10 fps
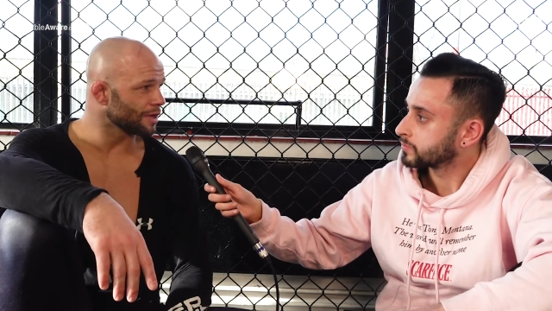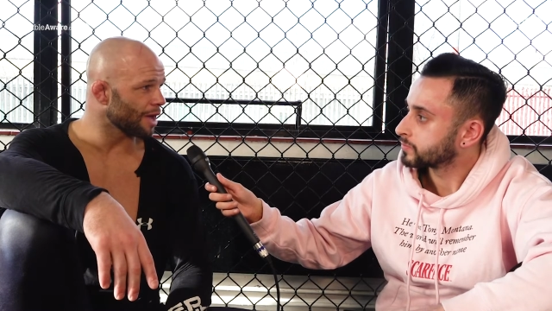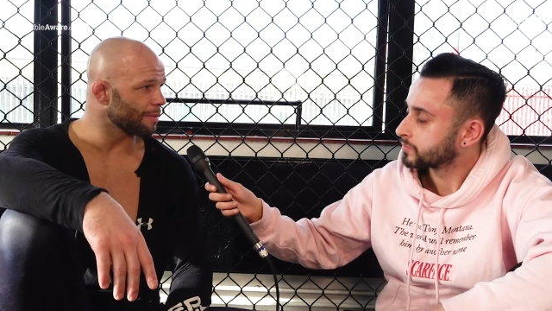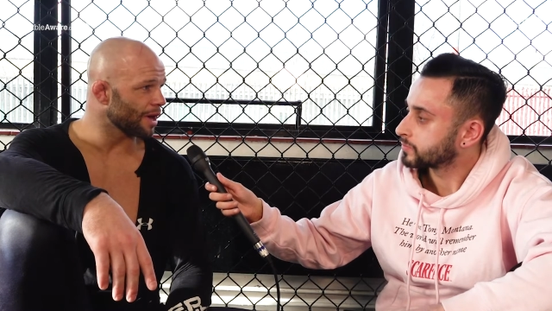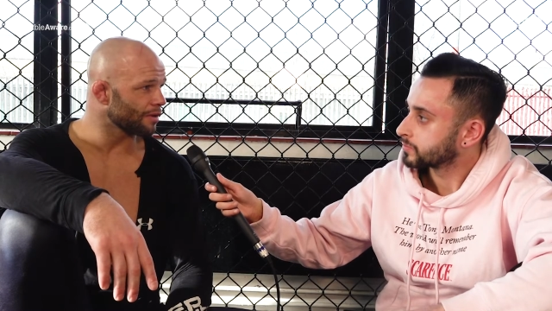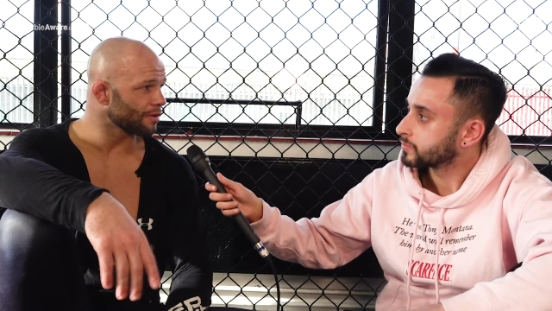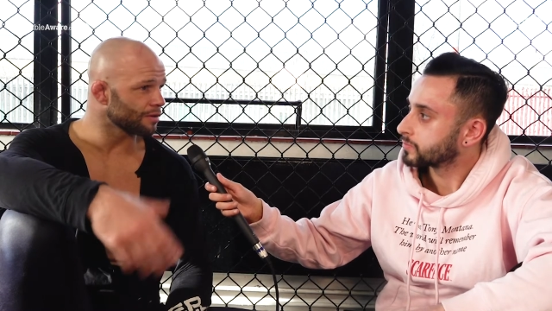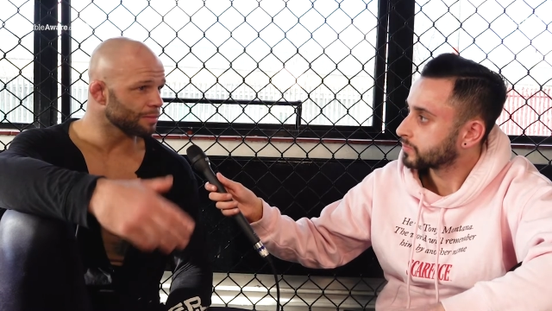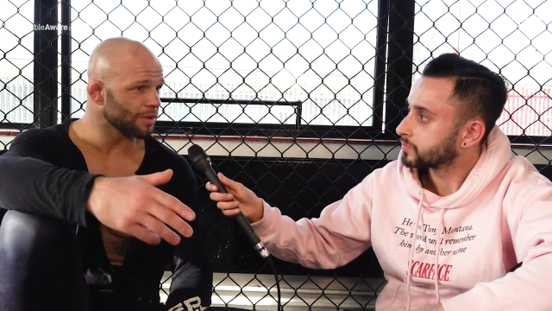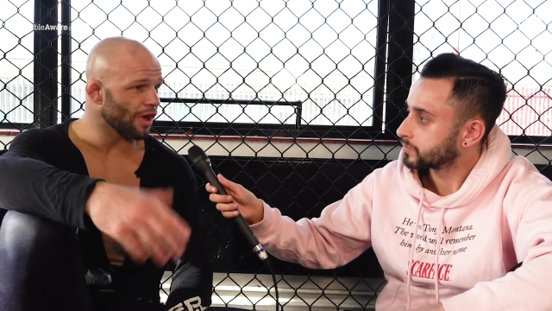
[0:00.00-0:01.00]
Speaker 1: and get better
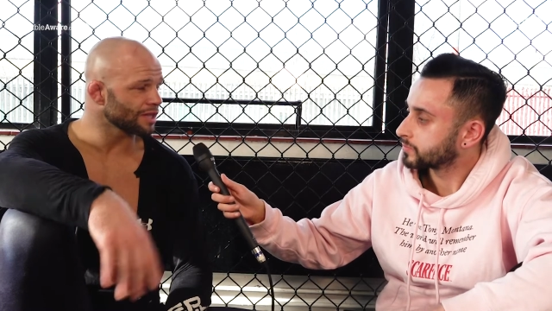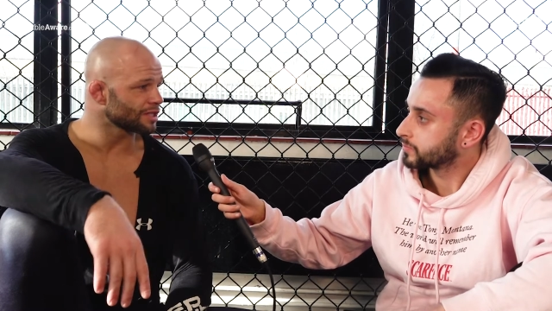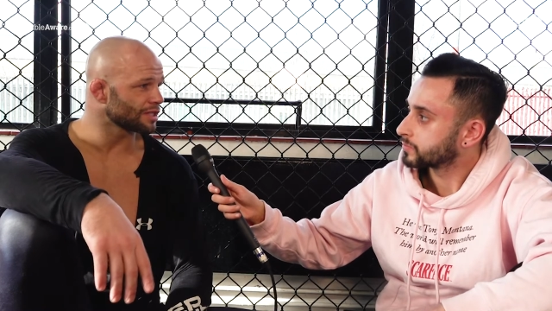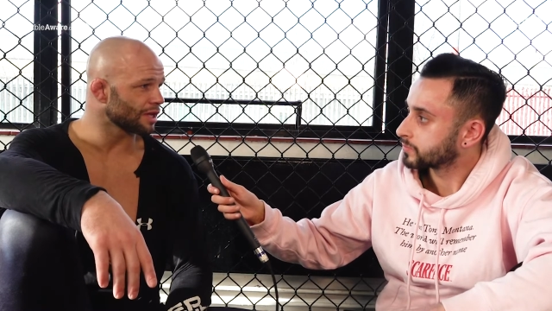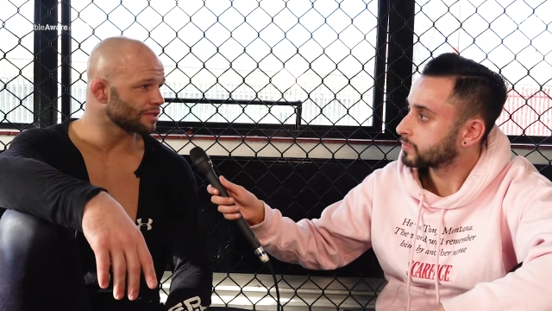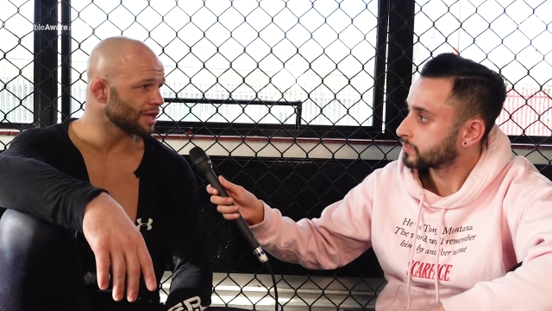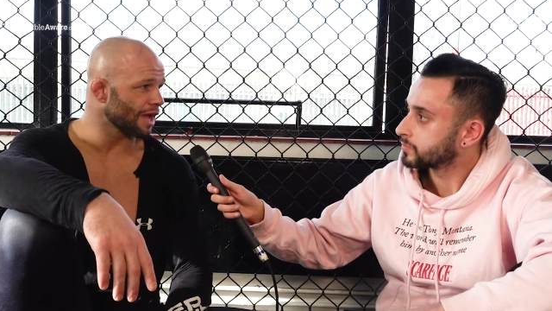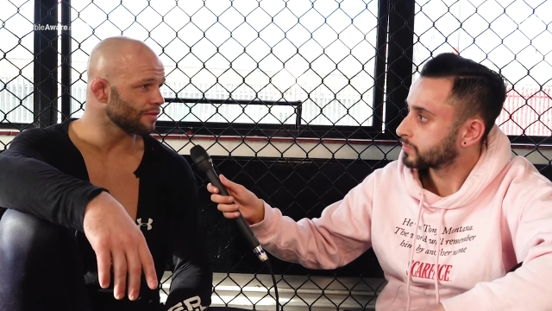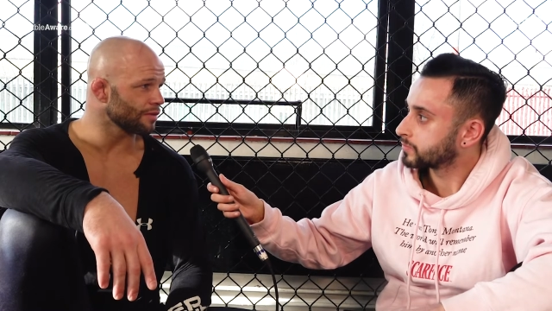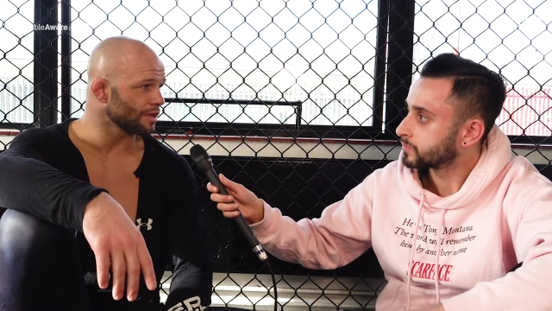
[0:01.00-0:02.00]
and progress to set
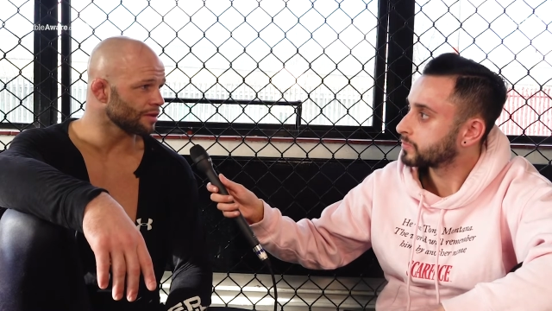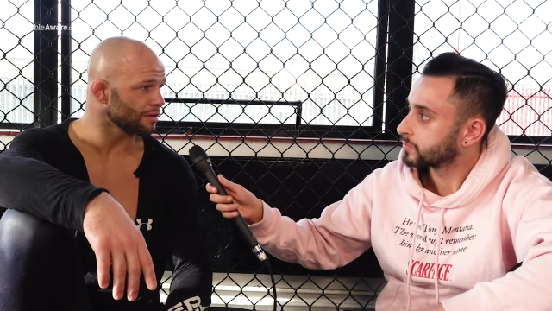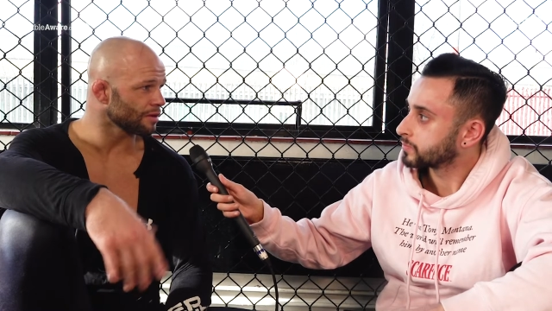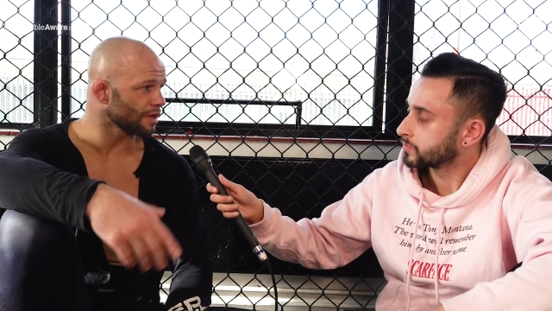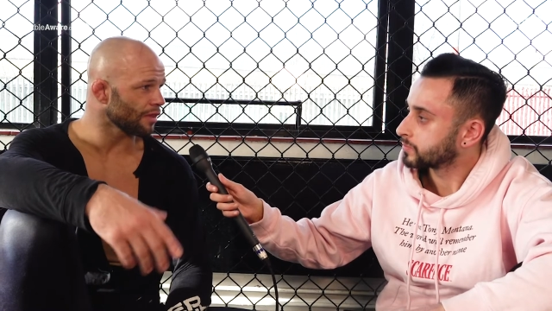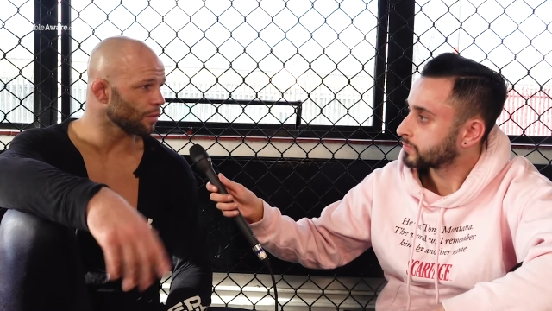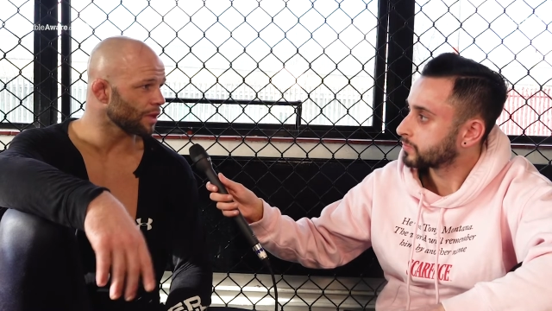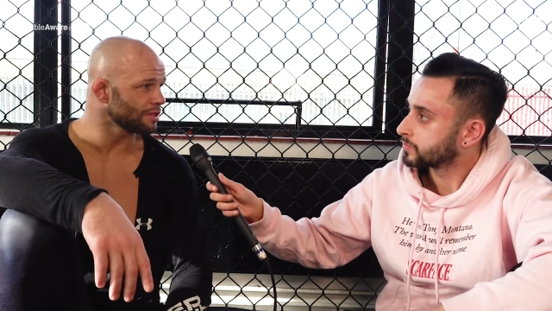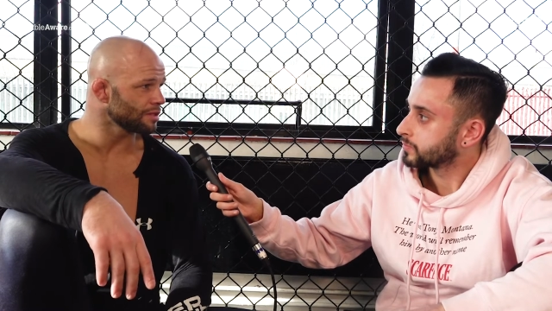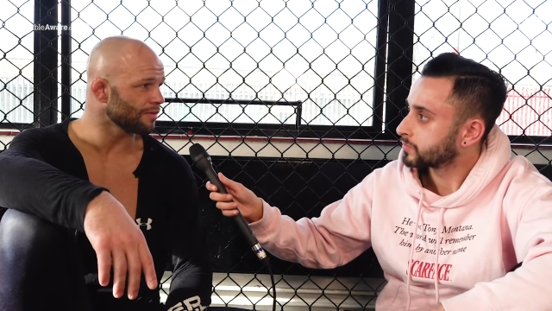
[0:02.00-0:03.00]
together, really, and get the
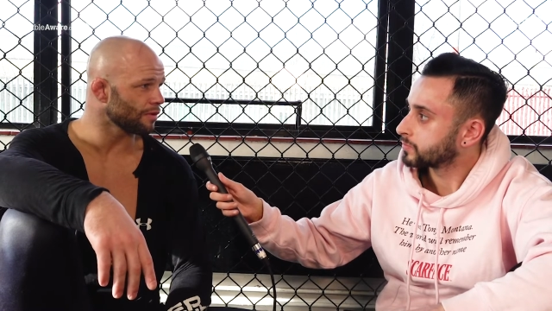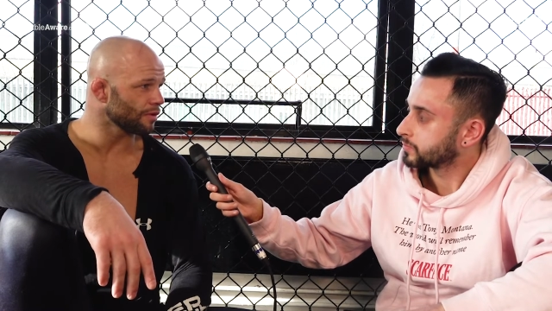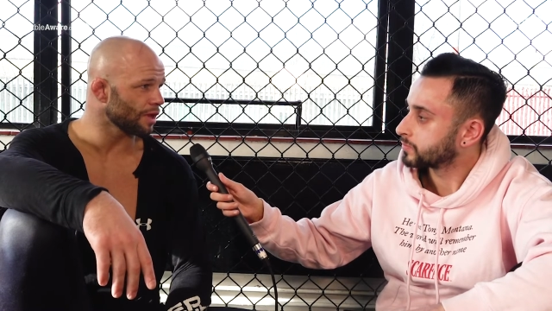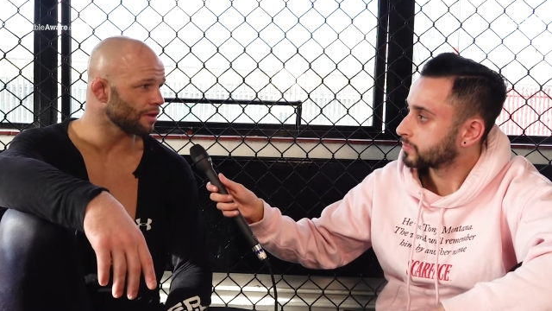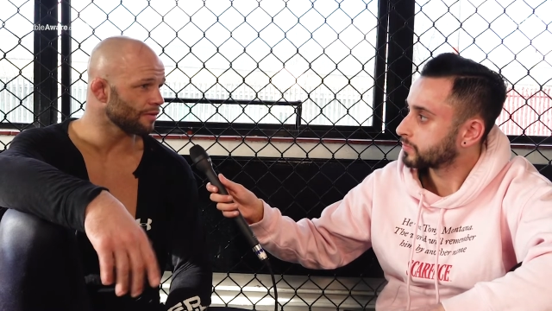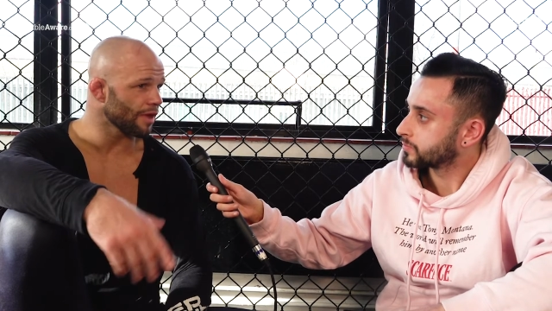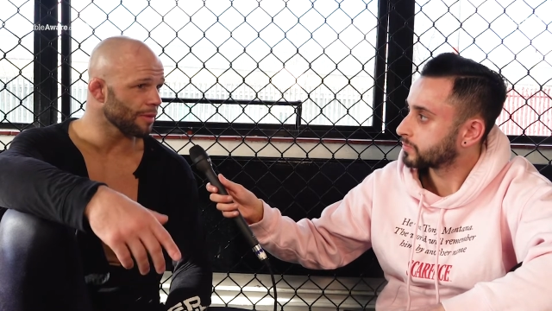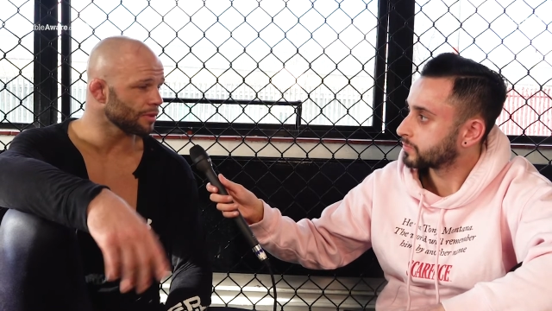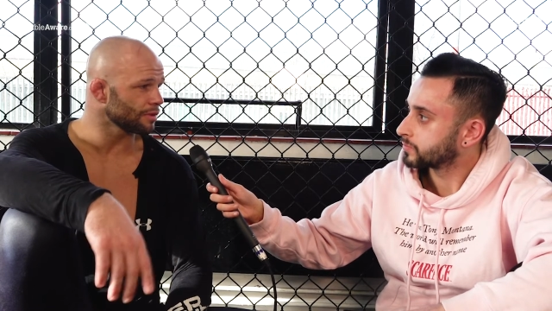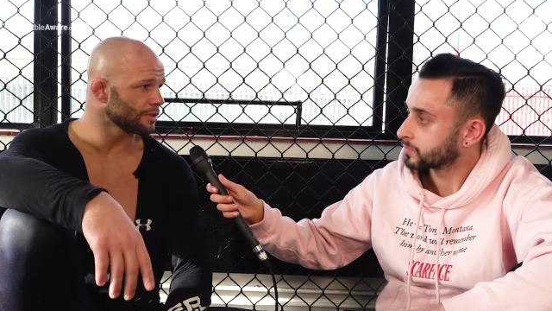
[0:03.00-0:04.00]
wins before the end of
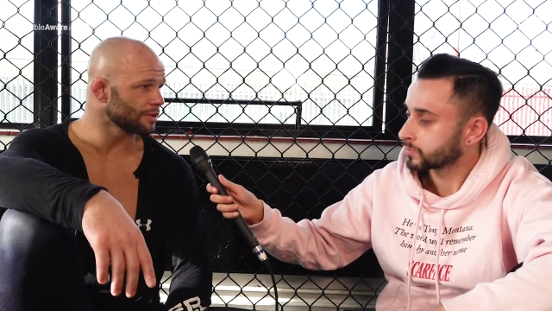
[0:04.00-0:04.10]
April.